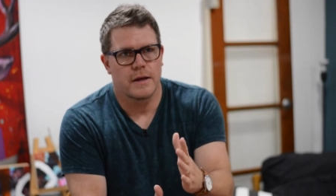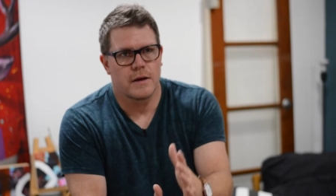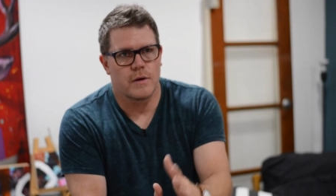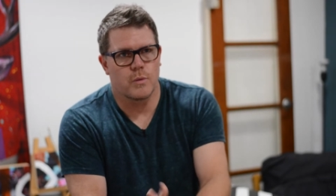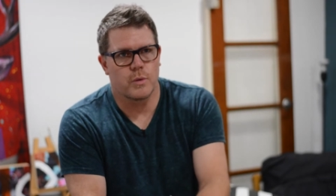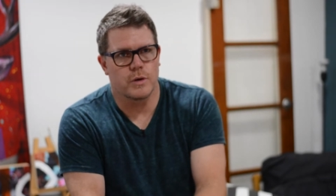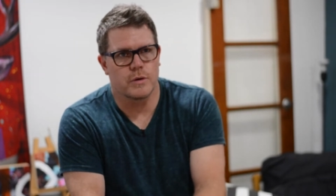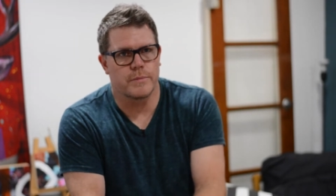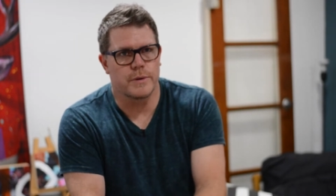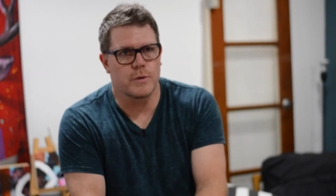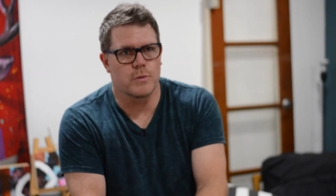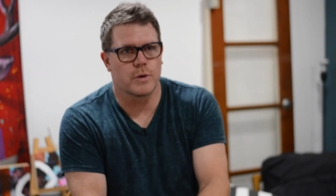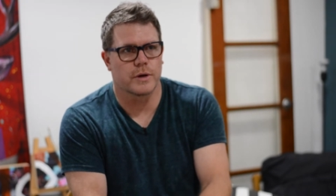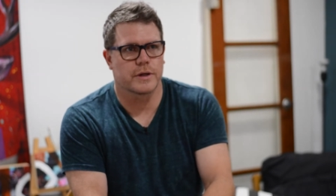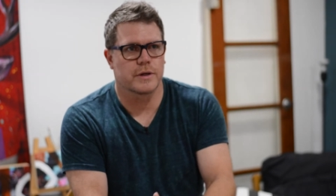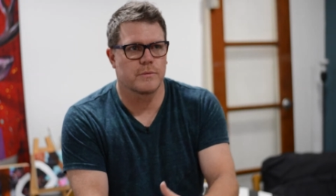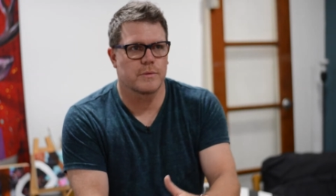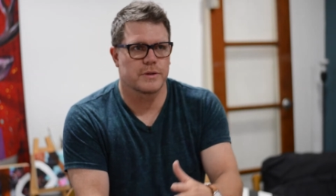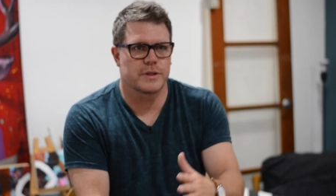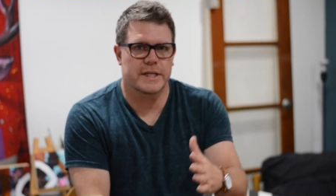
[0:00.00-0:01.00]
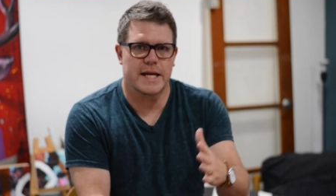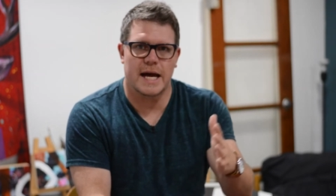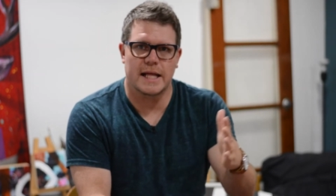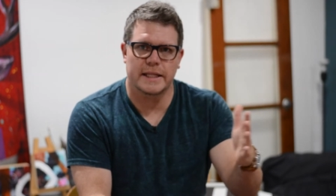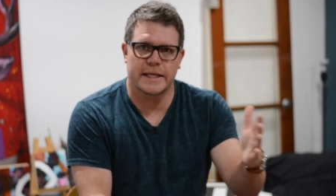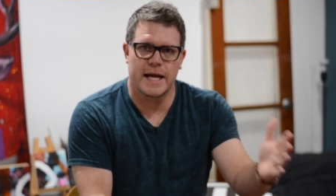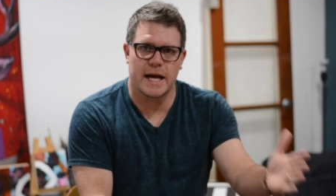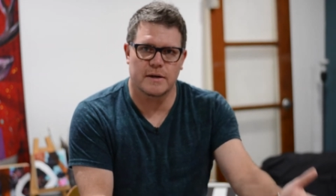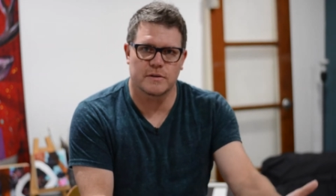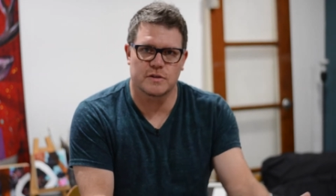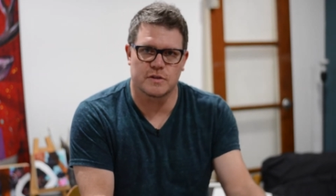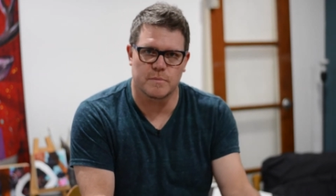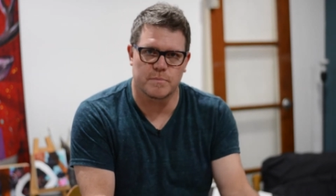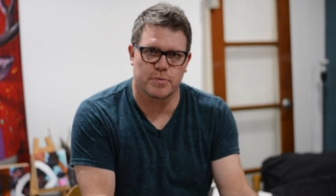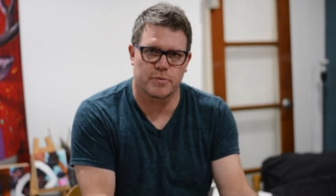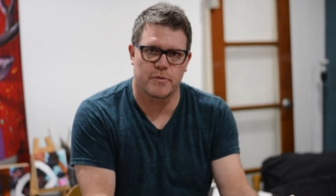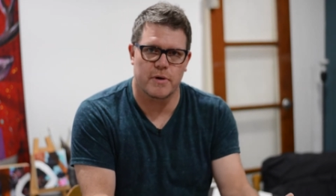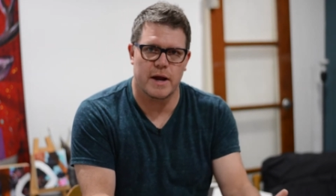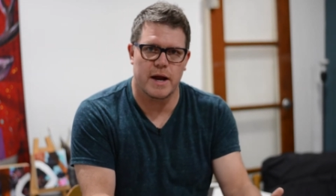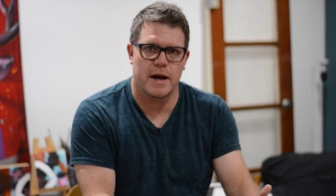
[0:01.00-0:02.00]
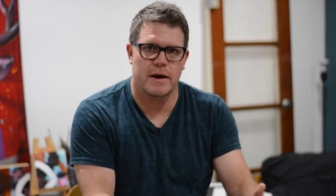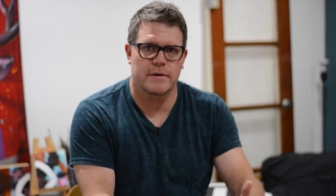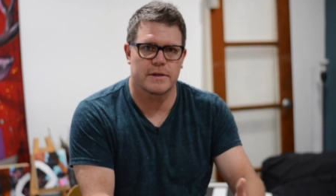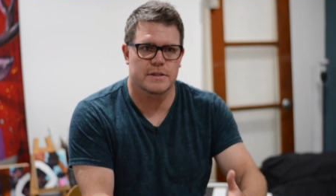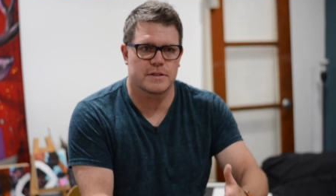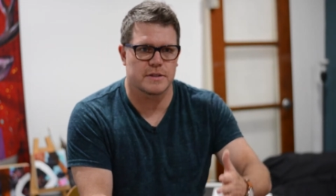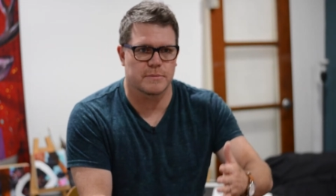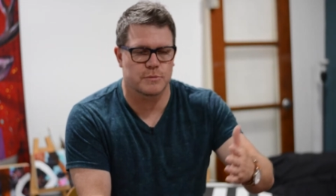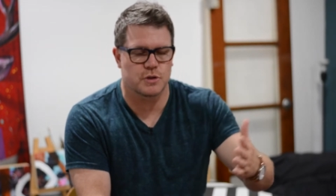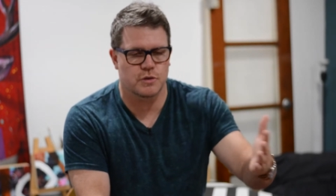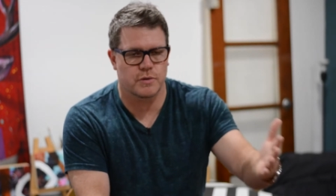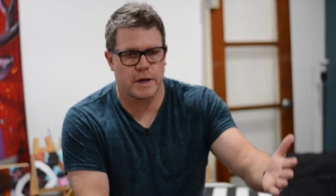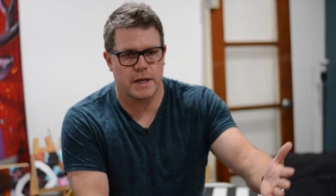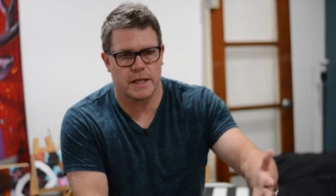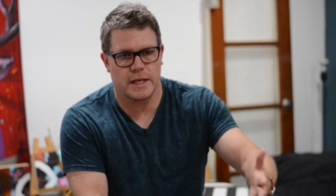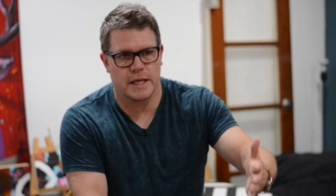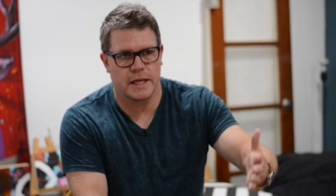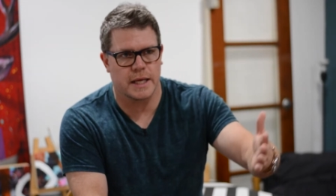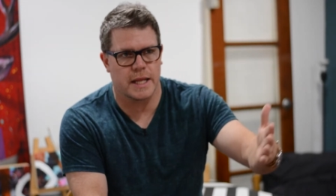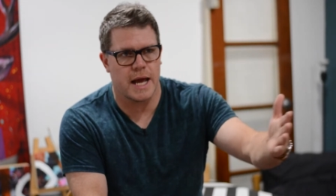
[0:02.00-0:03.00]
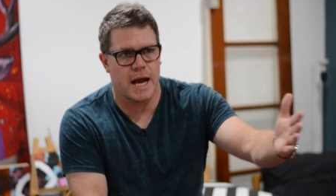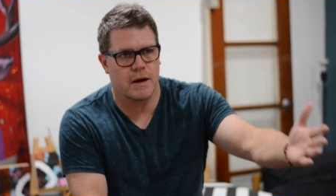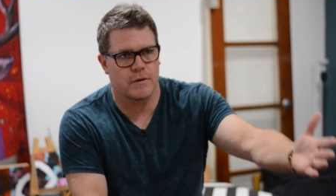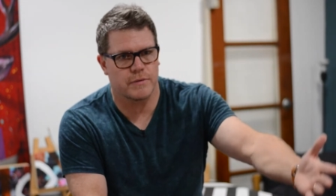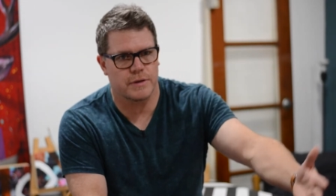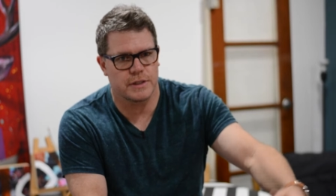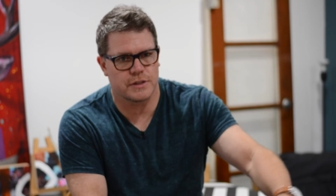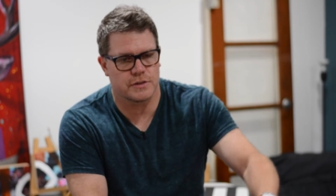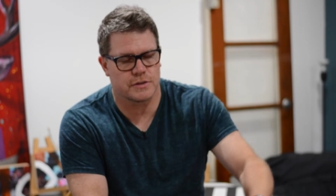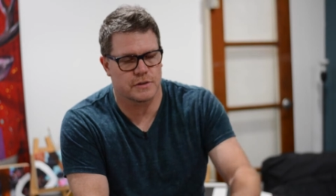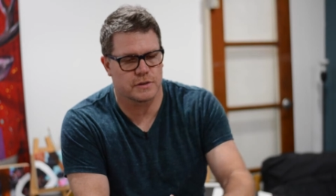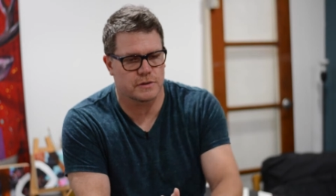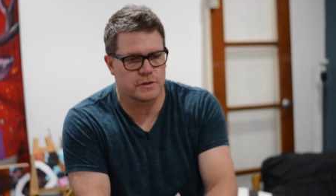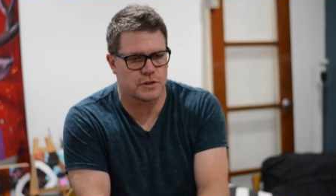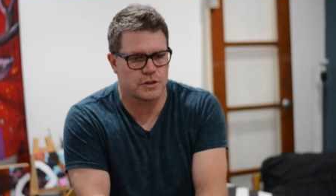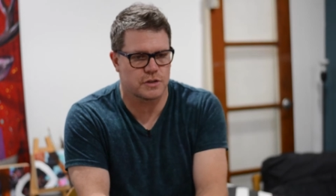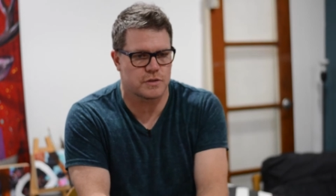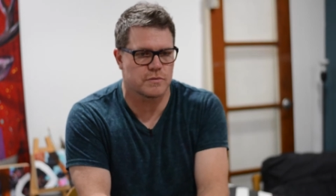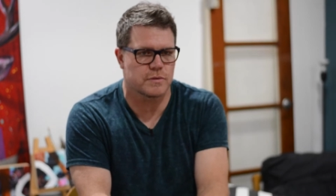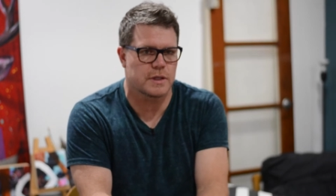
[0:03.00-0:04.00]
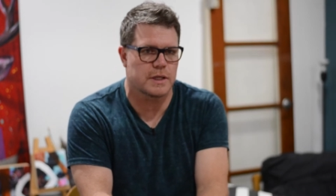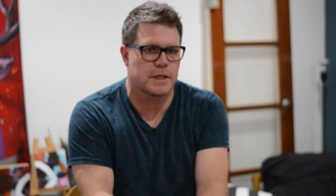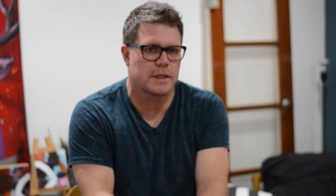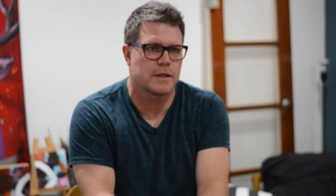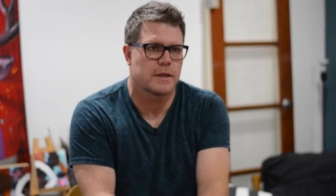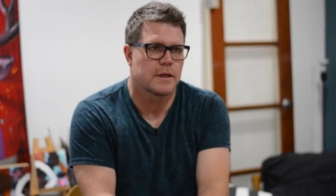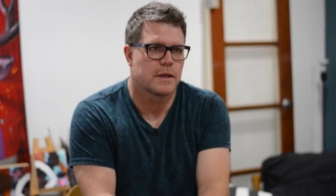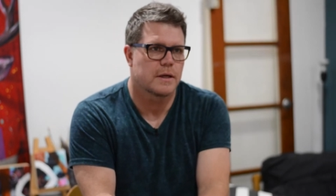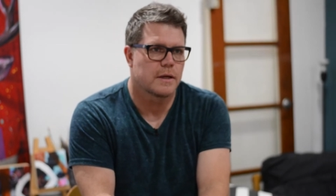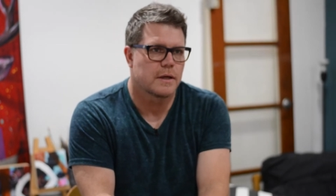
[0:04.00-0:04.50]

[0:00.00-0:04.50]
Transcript: We'll be working with Cali House of Prayer and some training and outreaches on the street.